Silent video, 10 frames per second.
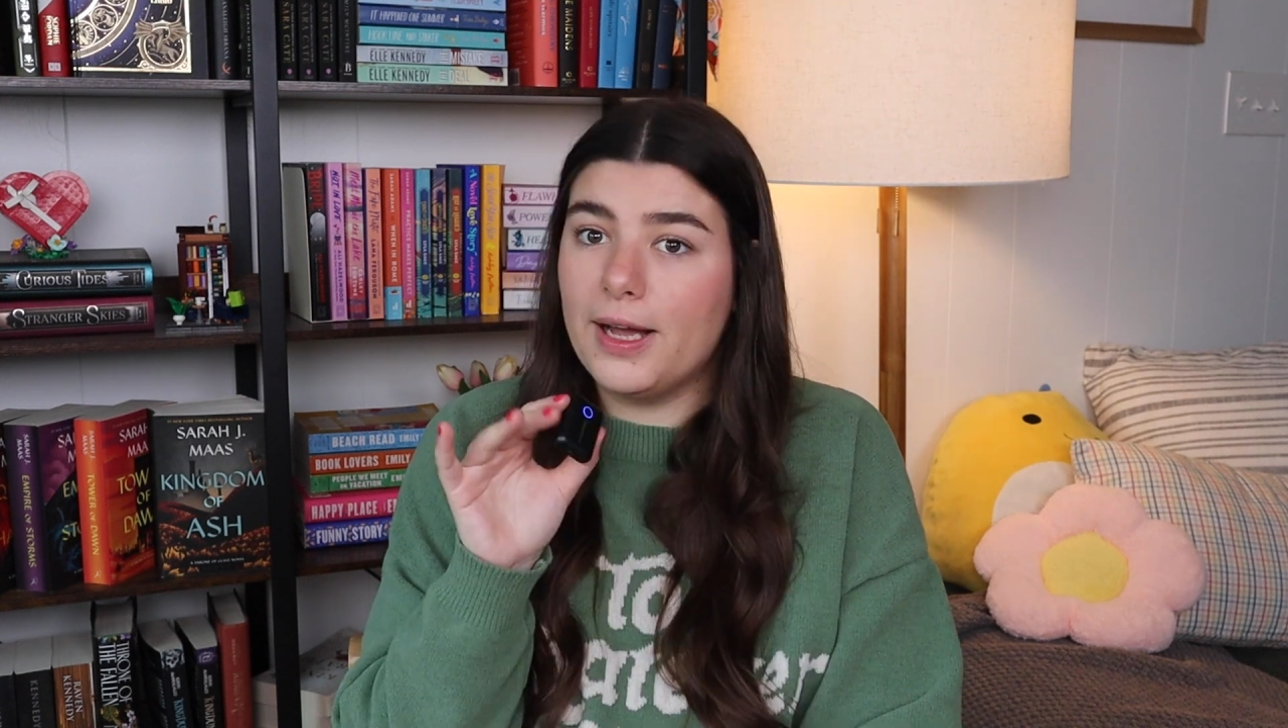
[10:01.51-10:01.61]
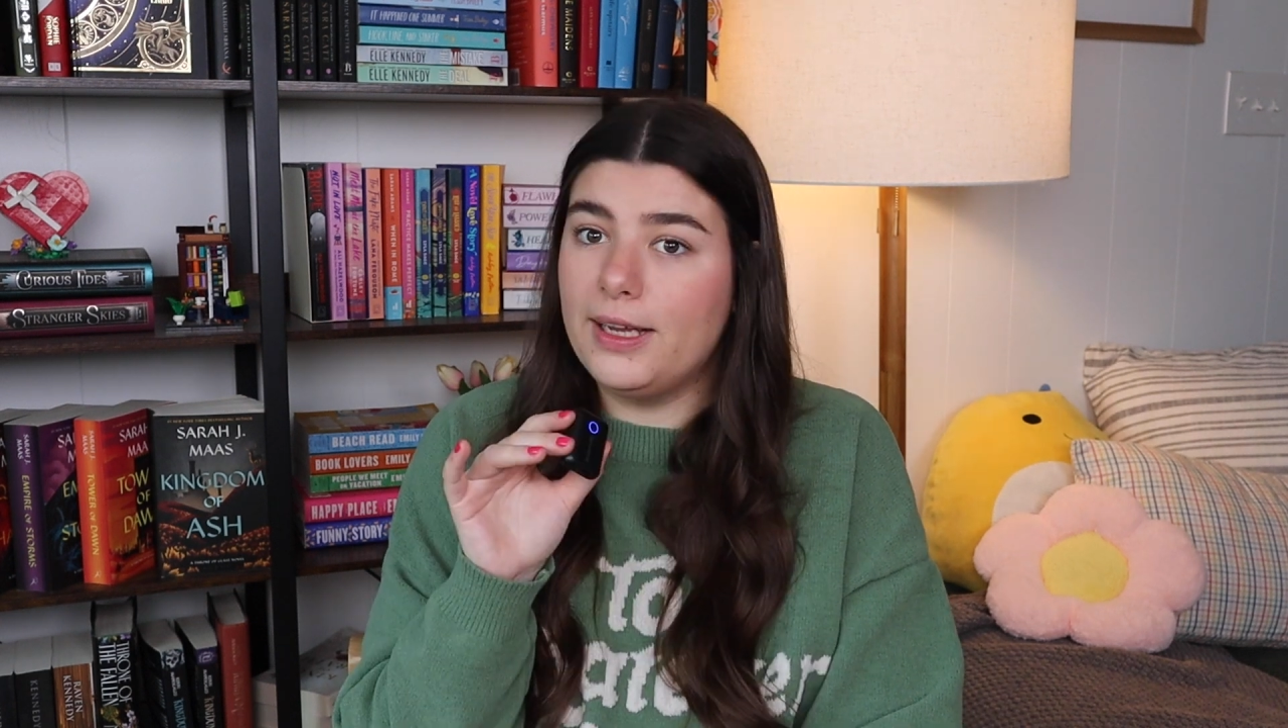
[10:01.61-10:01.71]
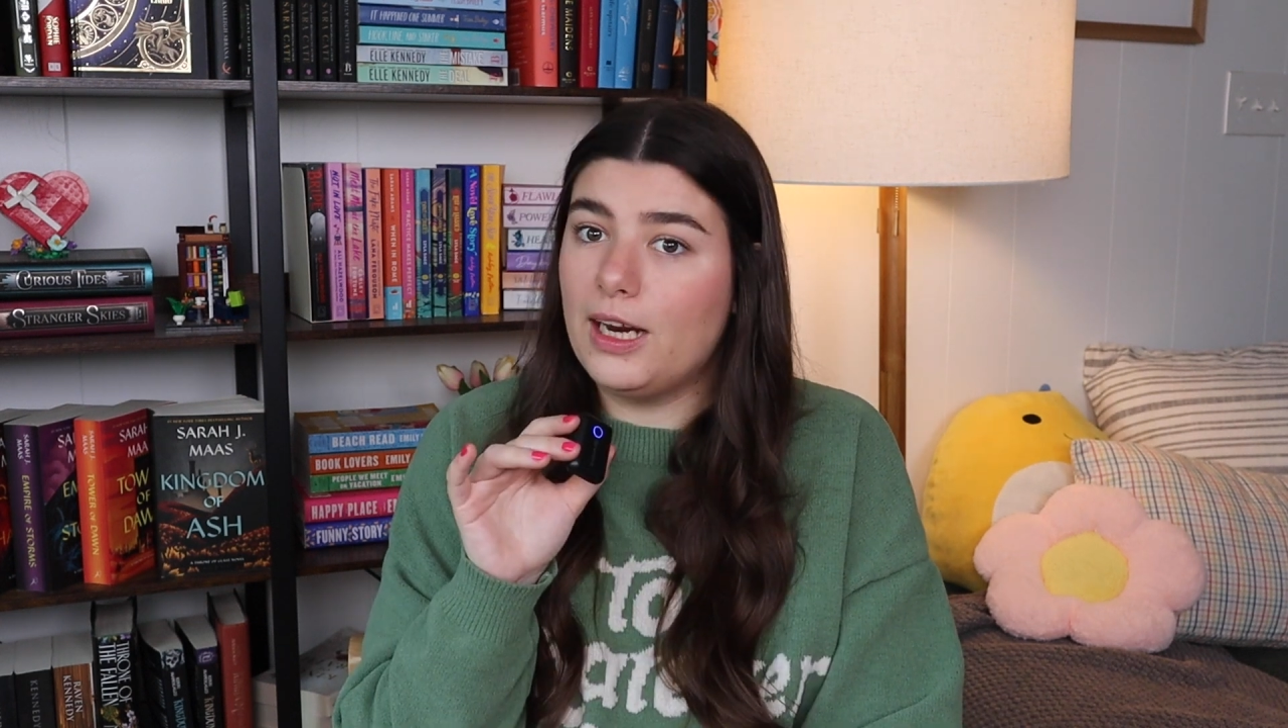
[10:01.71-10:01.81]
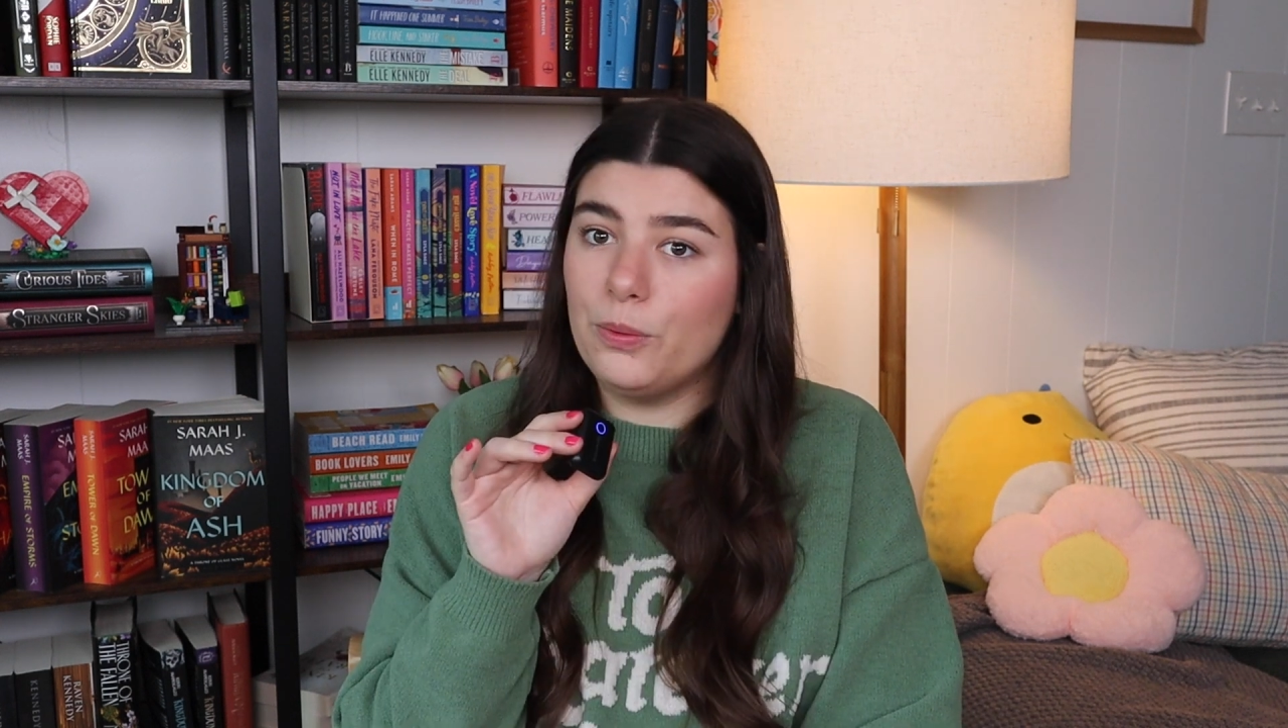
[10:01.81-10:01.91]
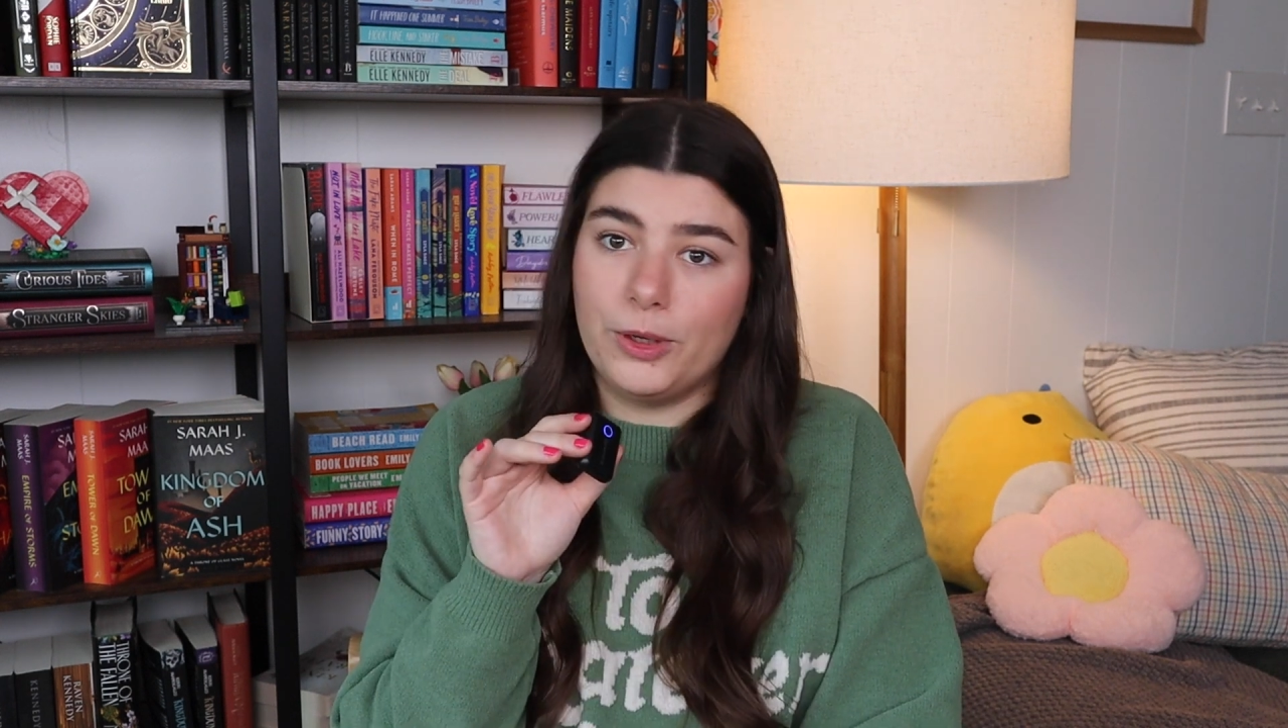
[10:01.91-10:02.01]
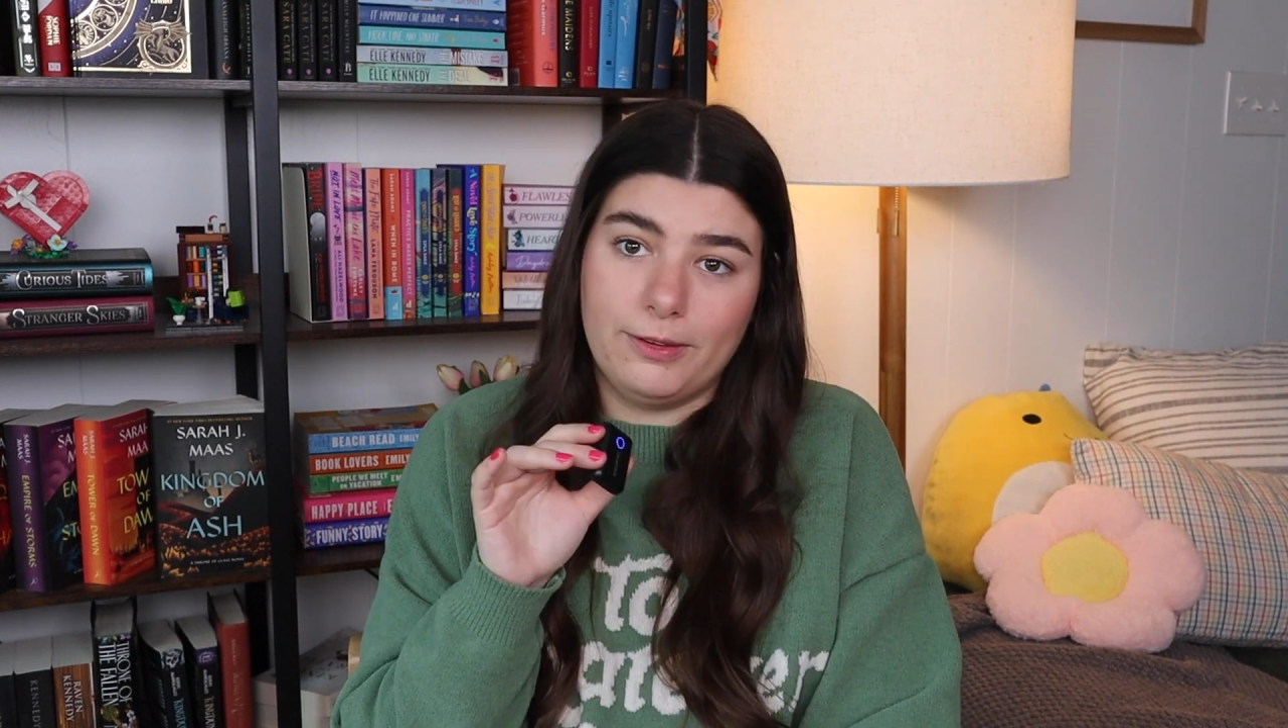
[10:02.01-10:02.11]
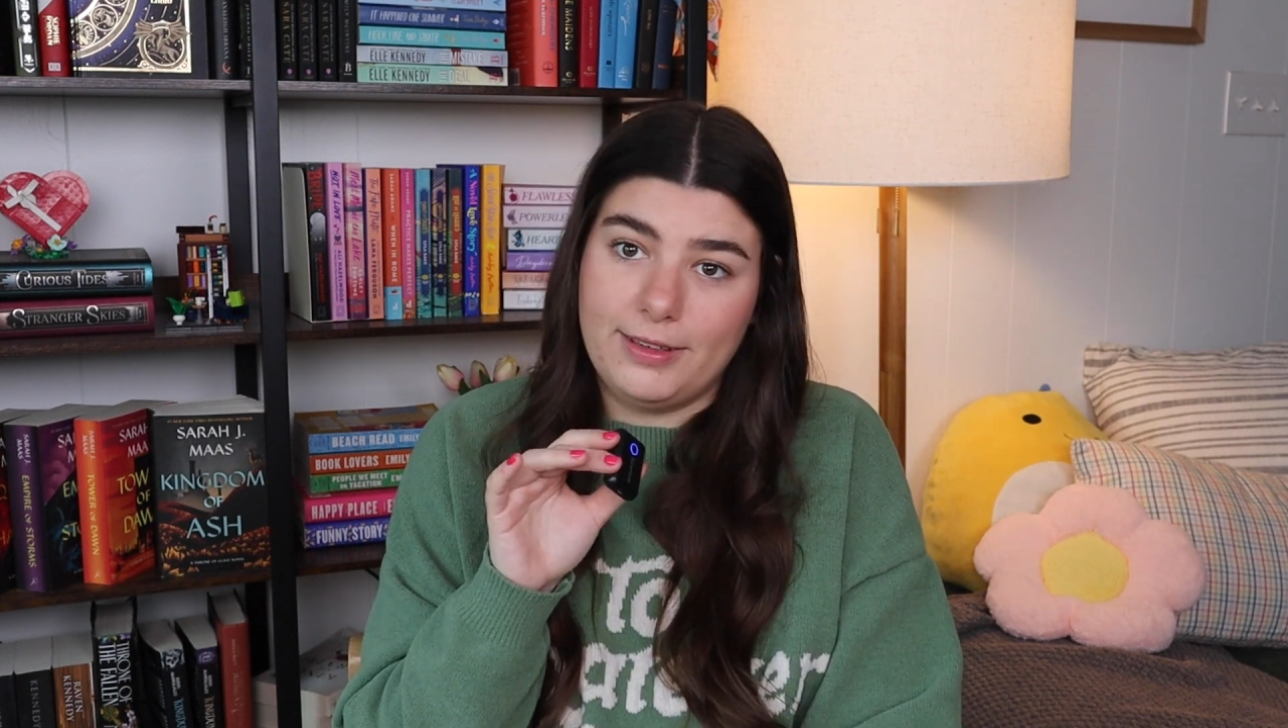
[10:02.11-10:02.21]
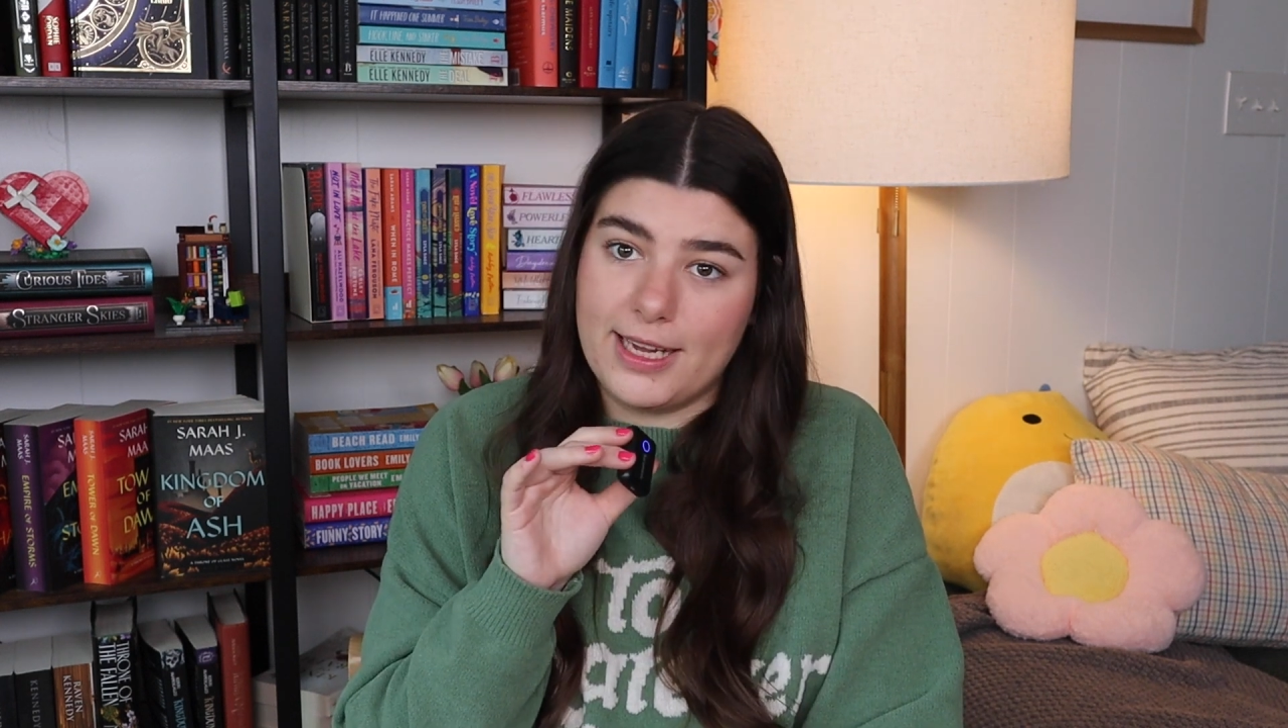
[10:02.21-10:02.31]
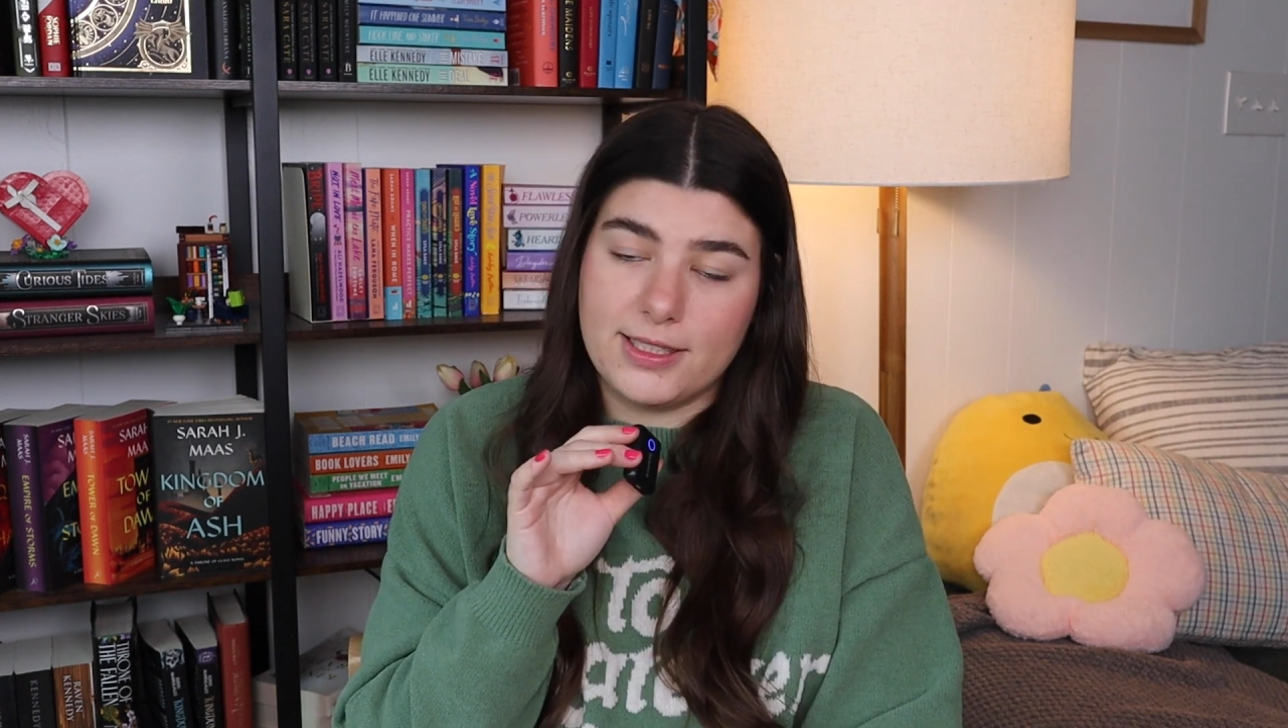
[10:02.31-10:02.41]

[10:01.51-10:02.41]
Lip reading: but I wouldn't